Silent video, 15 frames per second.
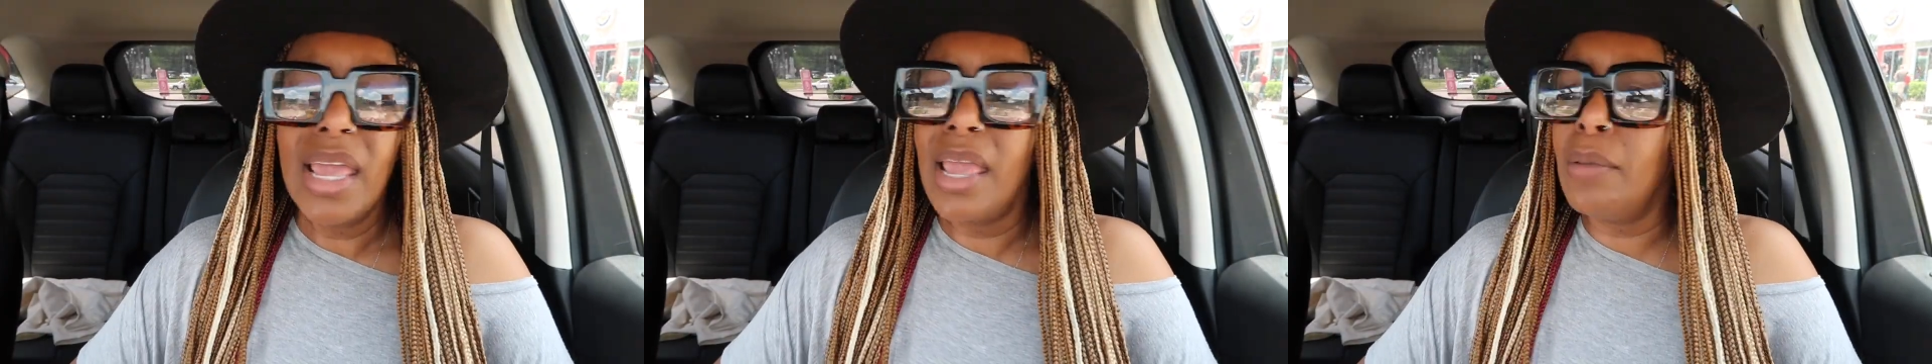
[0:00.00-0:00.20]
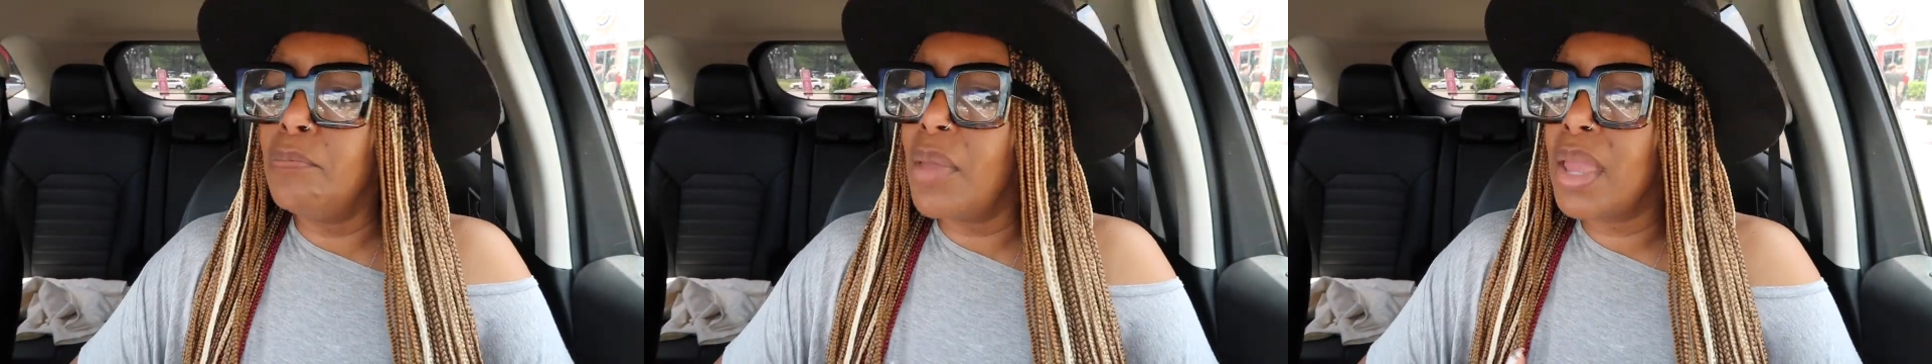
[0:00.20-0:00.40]

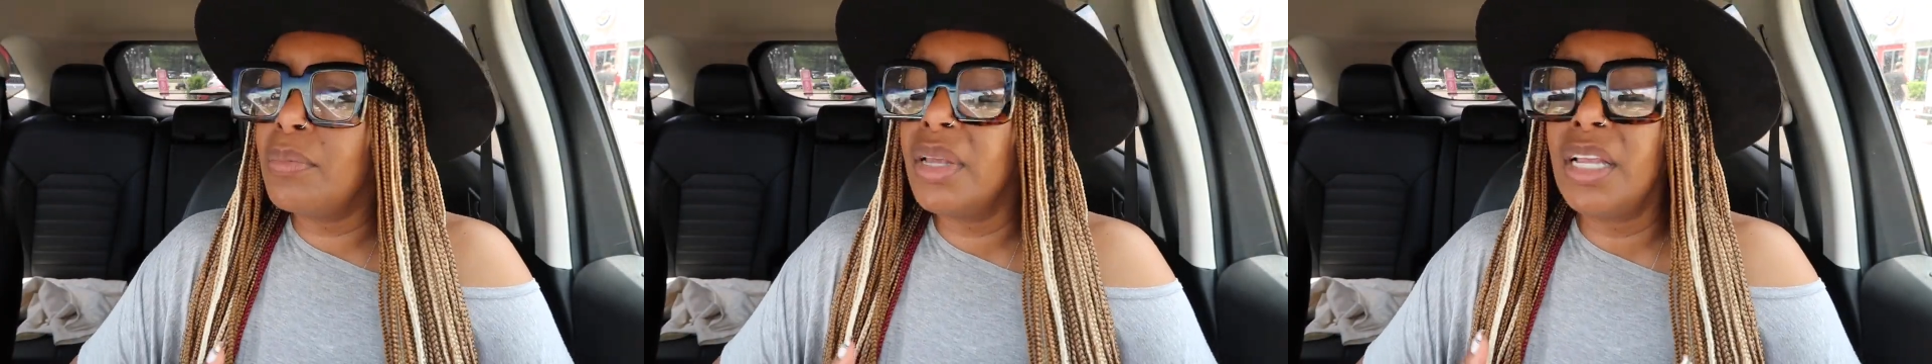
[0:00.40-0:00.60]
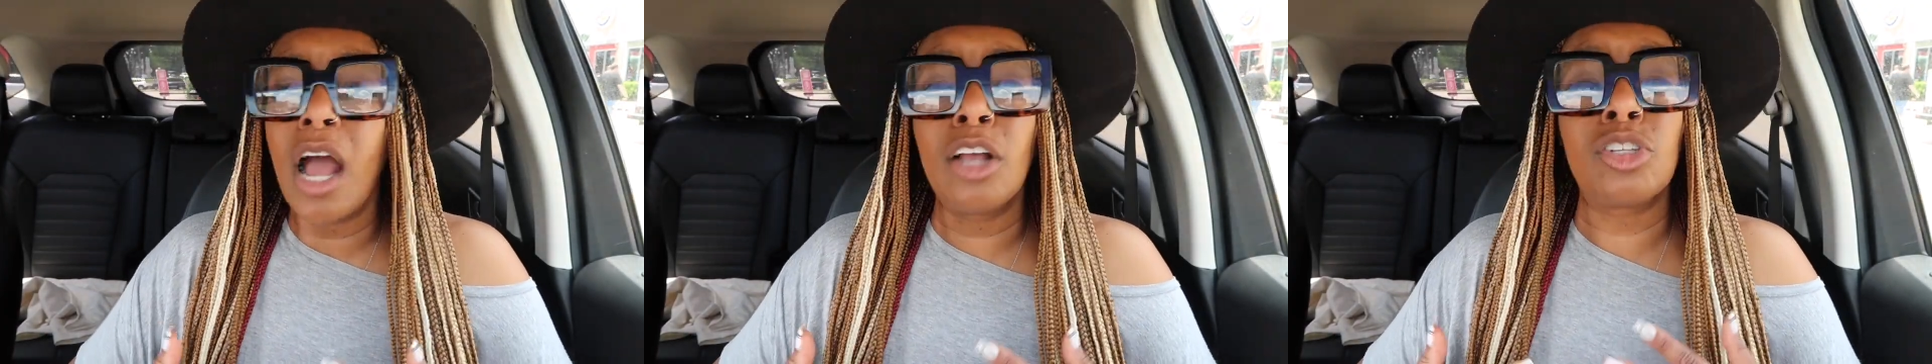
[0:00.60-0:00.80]
And
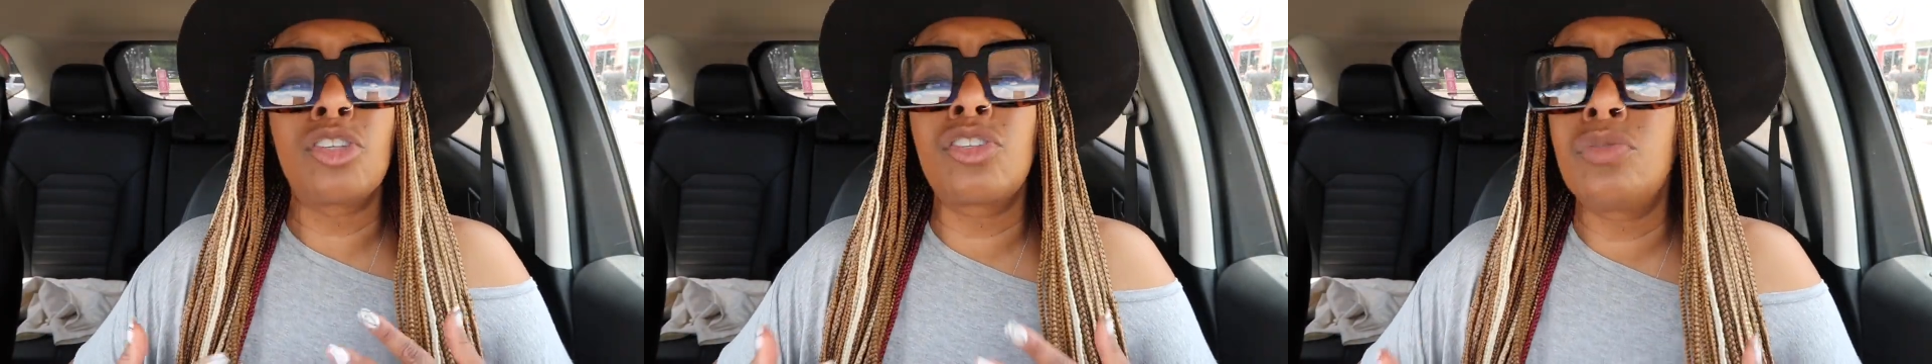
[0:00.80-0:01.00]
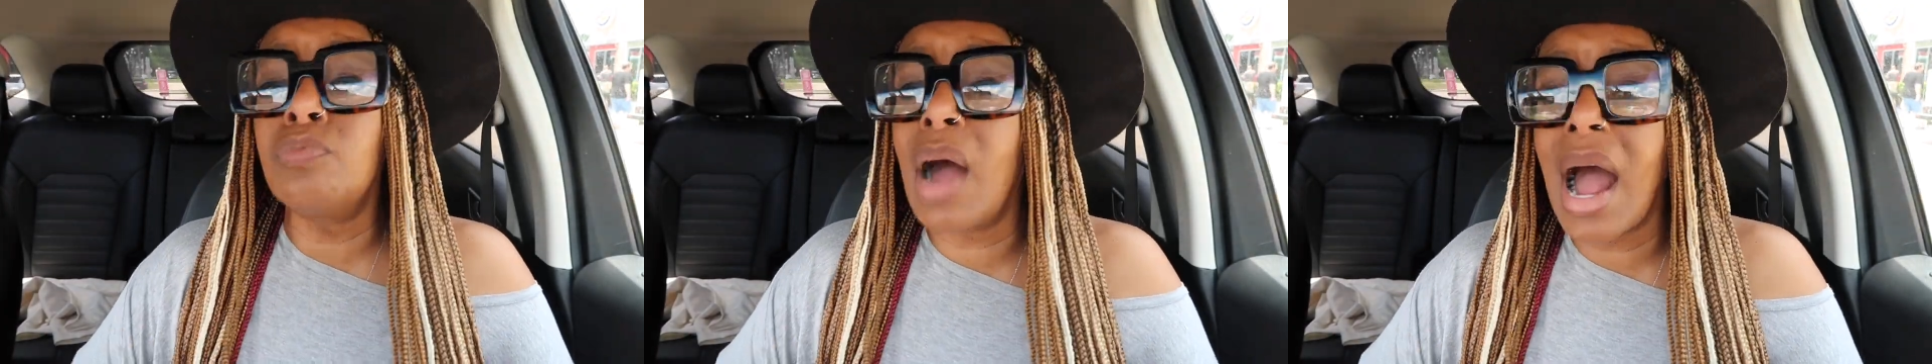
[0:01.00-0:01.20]
maybe a
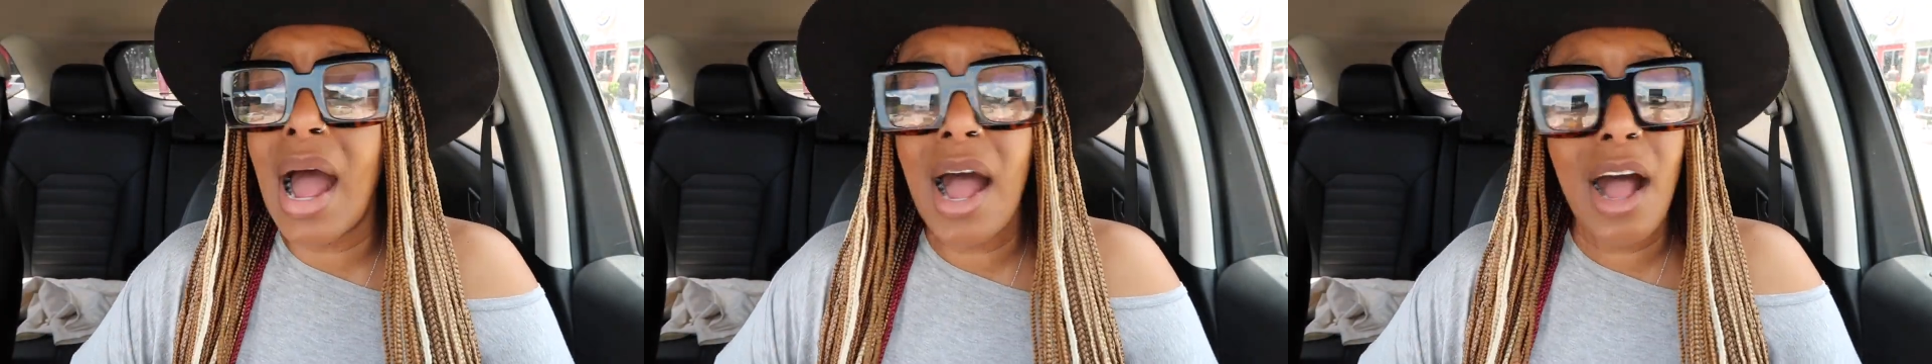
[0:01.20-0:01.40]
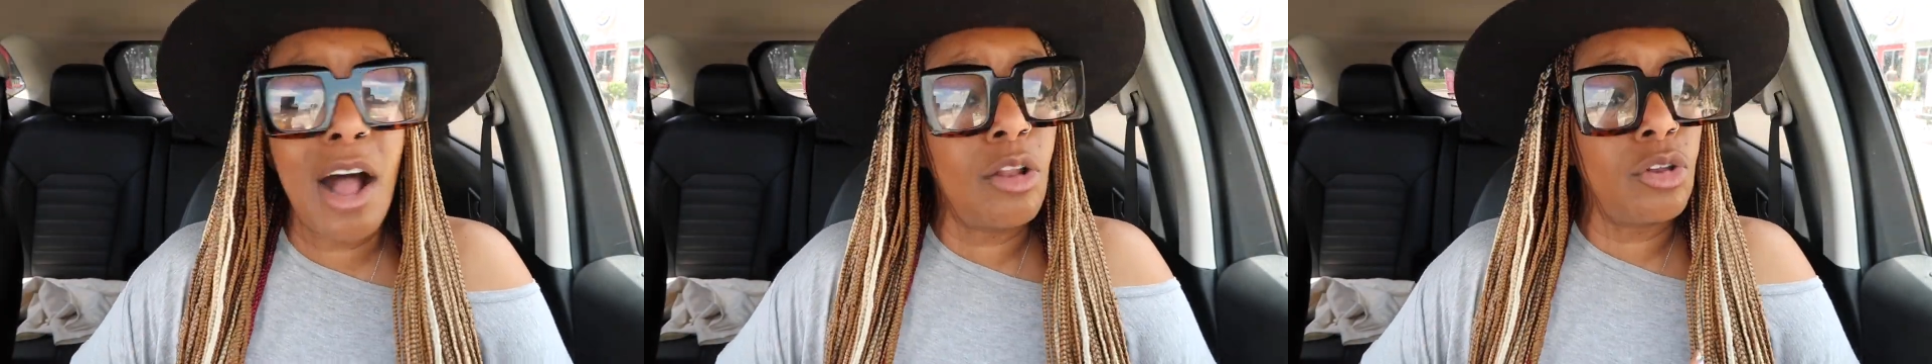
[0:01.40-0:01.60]

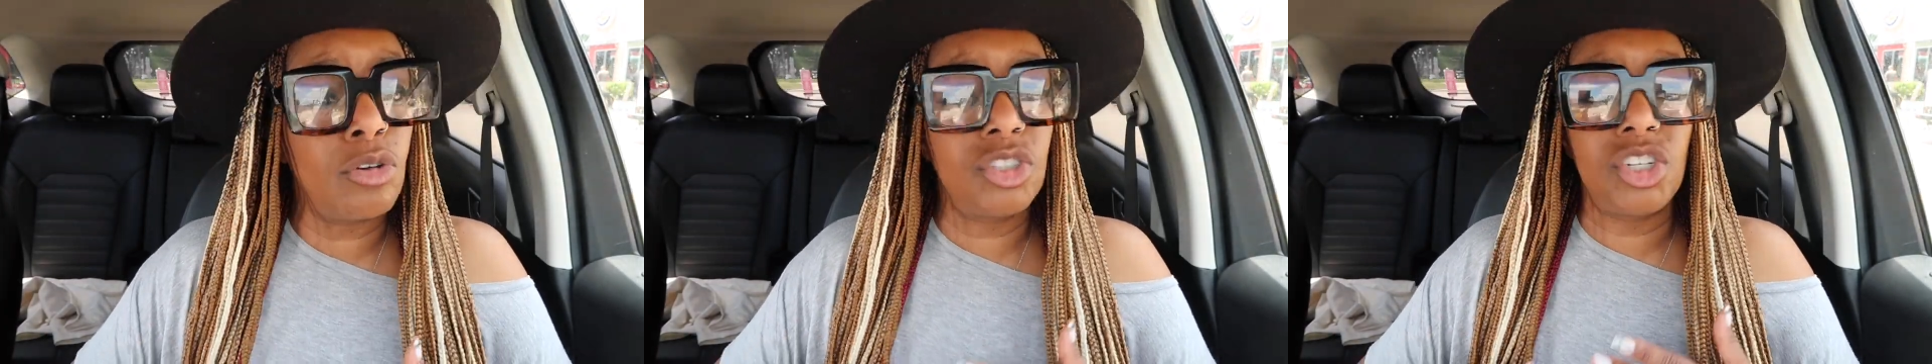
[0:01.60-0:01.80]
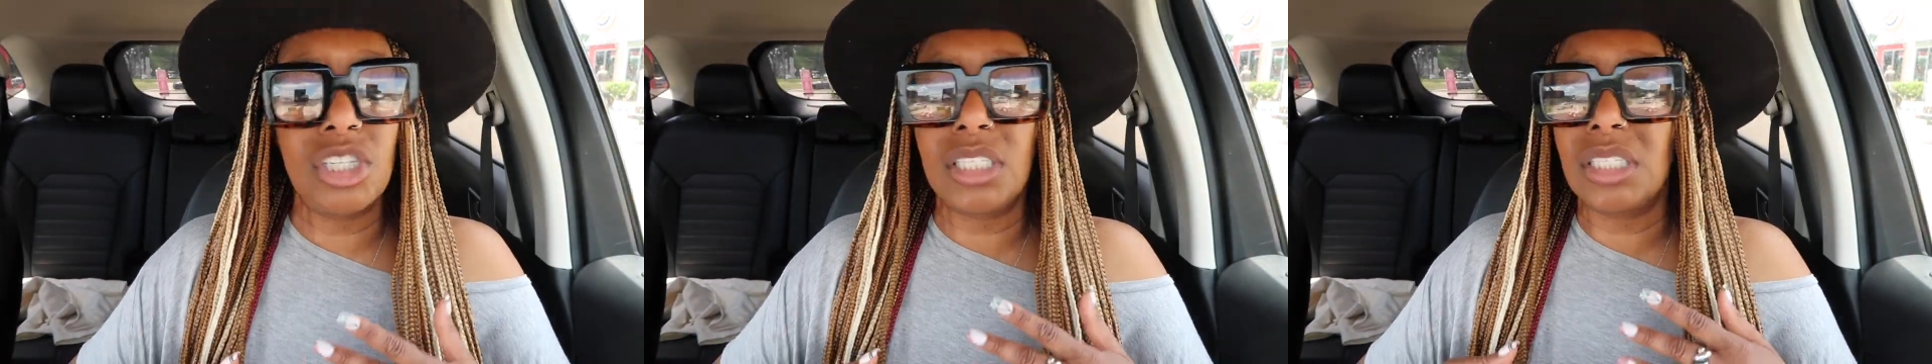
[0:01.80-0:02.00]
smile
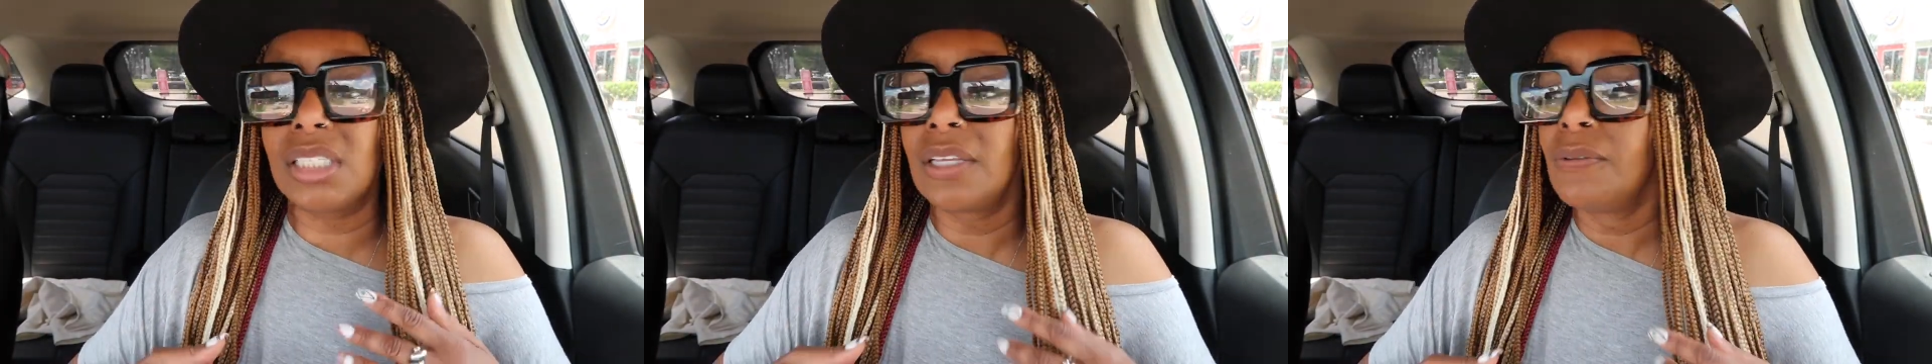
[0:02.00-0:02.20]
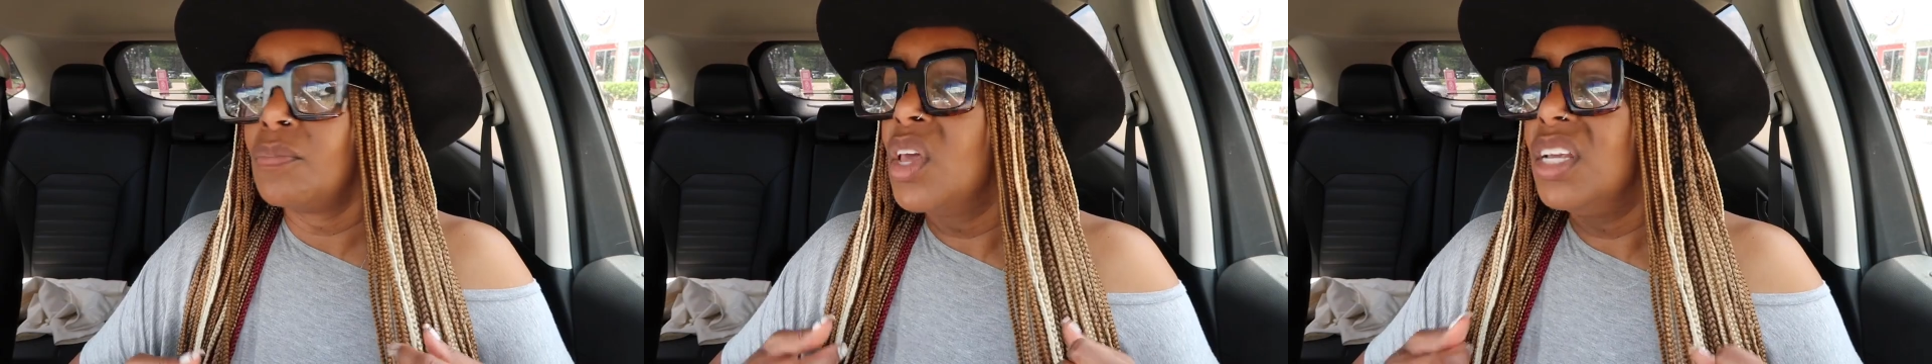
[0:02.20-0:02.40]
or just